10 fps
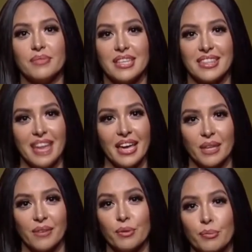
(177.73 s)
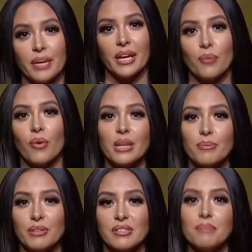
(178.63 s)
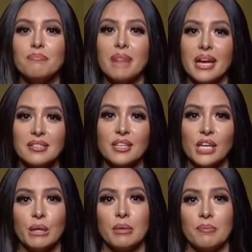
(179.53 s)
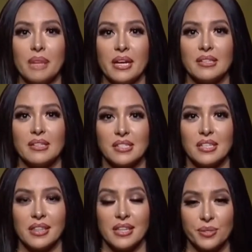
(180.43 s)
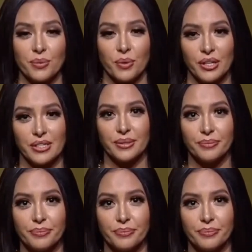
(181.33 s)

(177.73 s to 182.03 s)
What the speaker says: to thank them for bringing one of the most amazing human beings into this world.